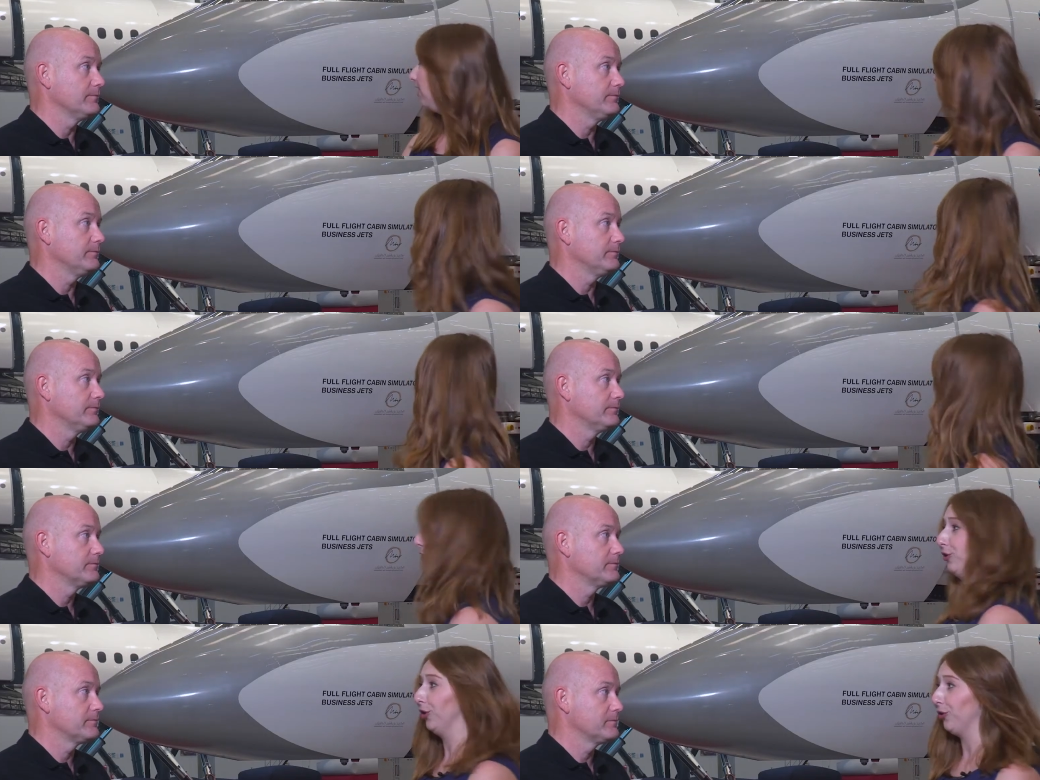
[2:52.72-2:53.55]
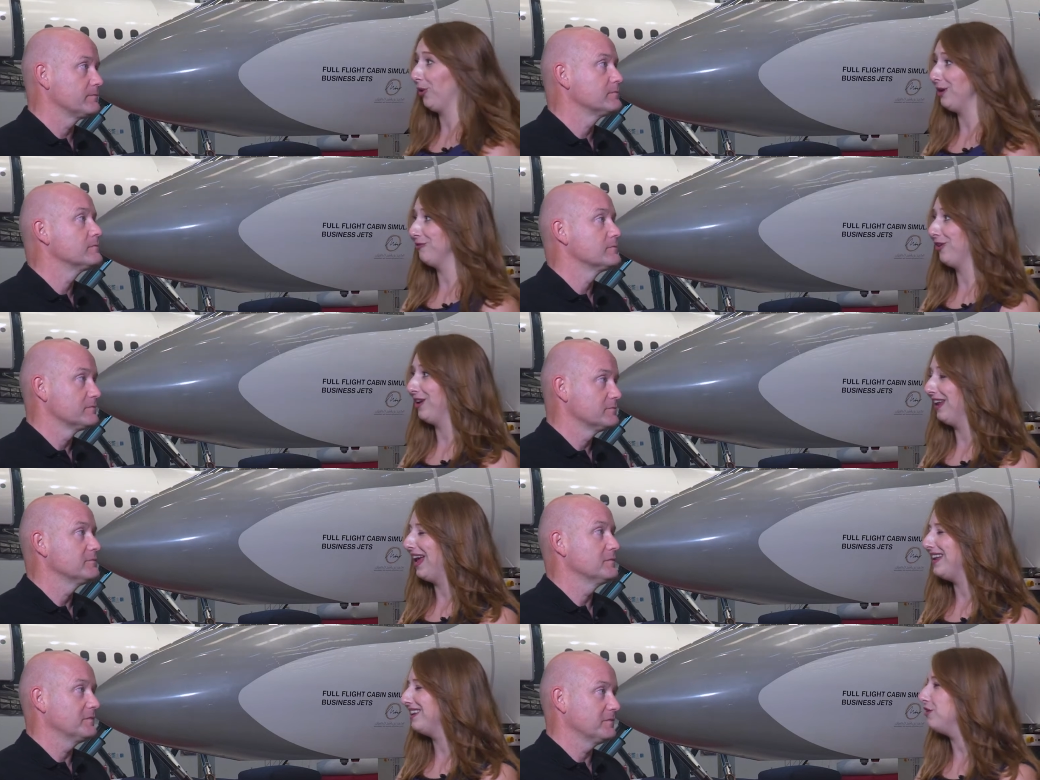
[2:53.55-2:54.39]
Speaker 1: it does look quite fun.
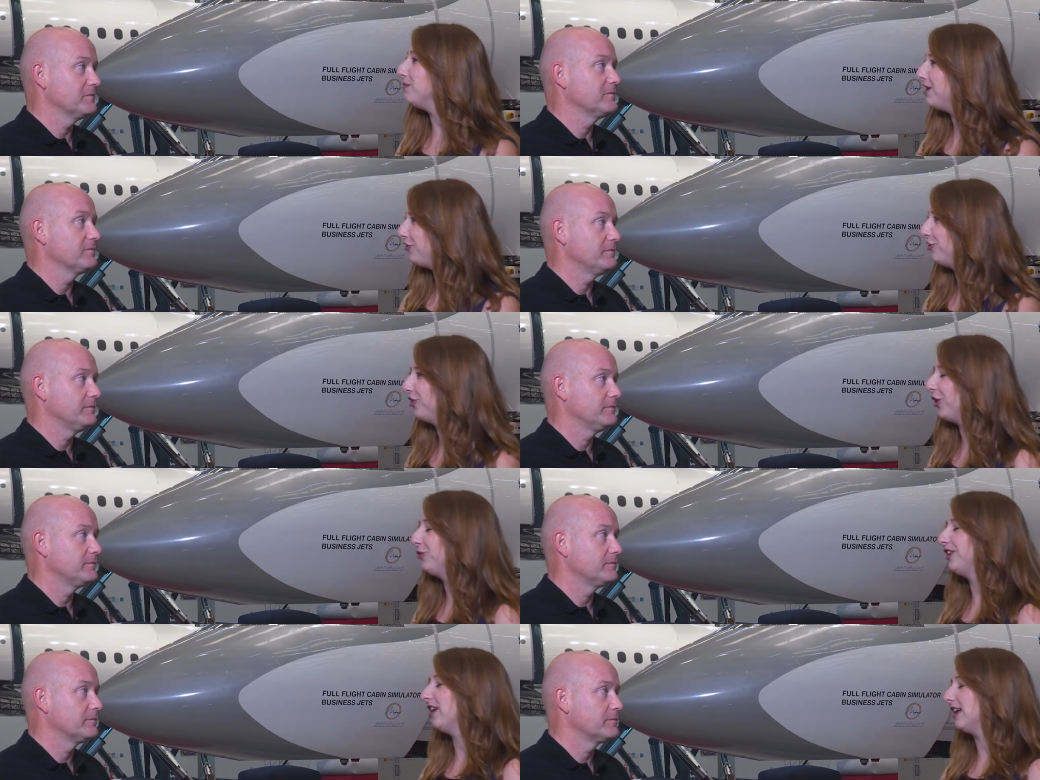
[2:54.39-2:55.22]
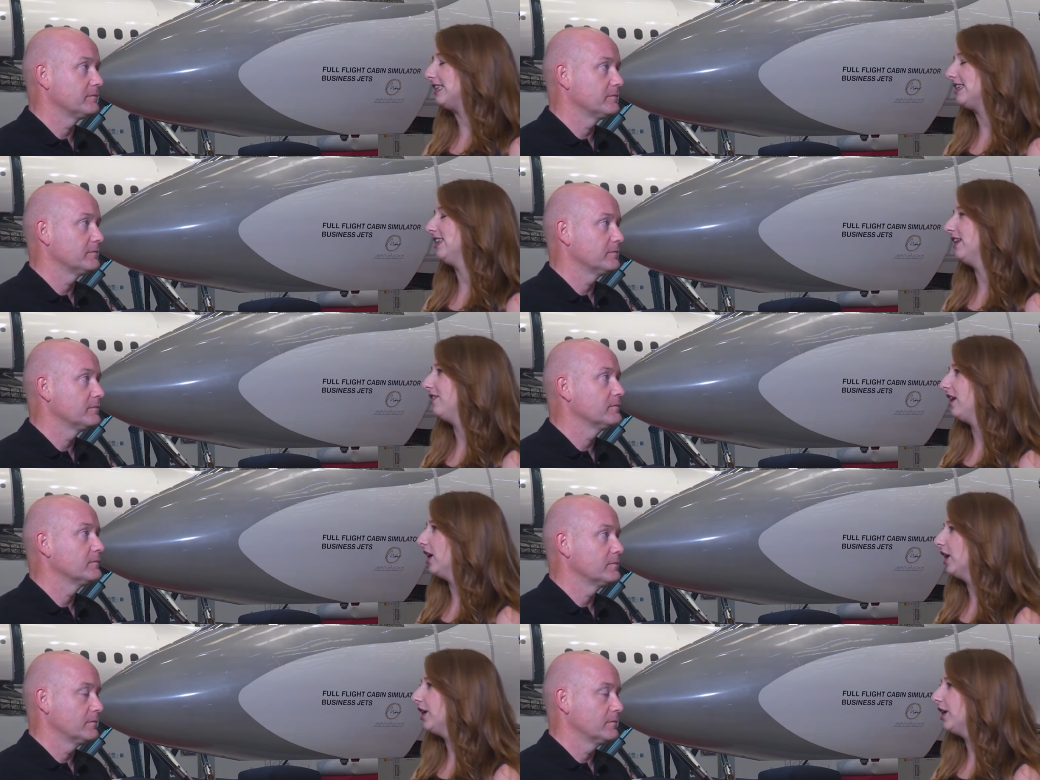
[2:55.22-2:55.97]
And you mentioned COVID 19 in there.